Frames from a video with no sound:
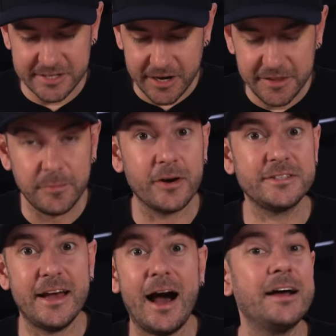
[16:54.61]
inside the box,
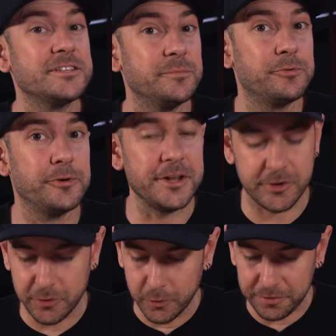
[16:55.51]
there are some pretty
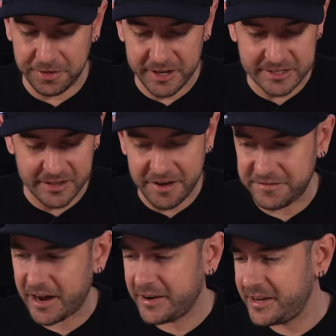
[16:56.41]
cool things that they've
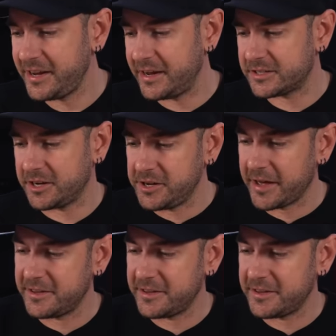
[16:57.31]
done here. So you get